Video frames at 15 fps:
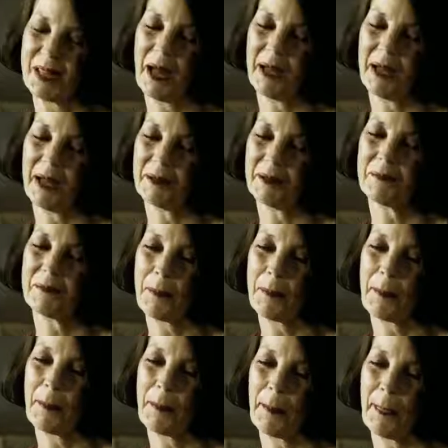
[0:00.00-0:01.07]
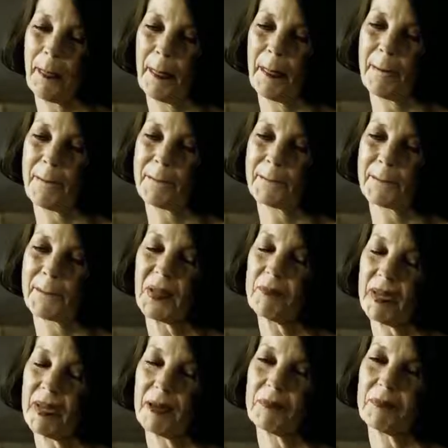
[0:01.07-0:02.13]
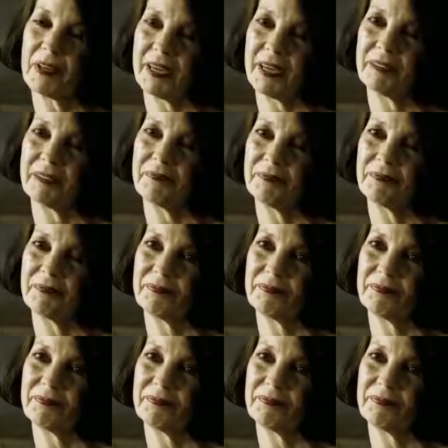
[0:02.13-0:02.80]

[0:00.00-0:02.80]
I pick up the gun.